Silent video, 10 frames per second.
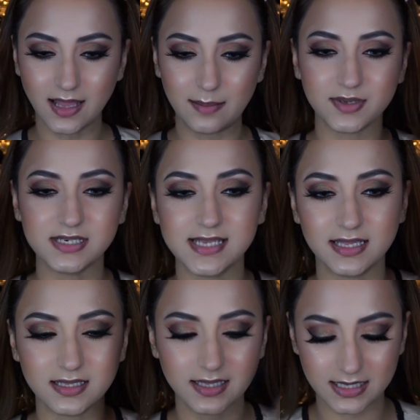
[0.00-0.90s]
I'm gonna
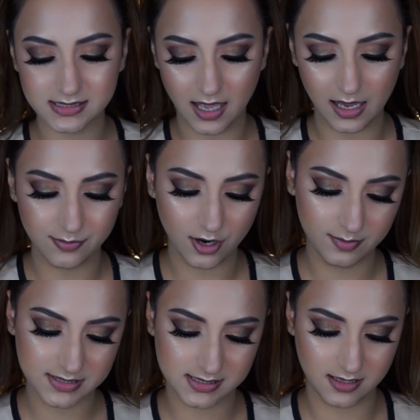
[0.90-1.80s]
take the NYX Eyebrow
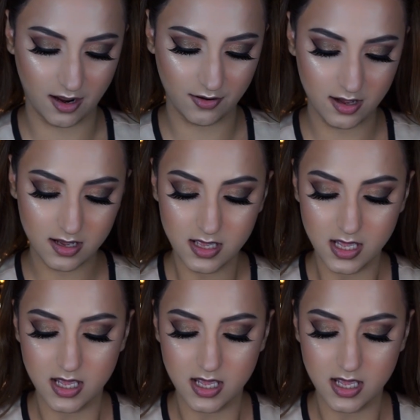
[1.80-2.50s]
Mascara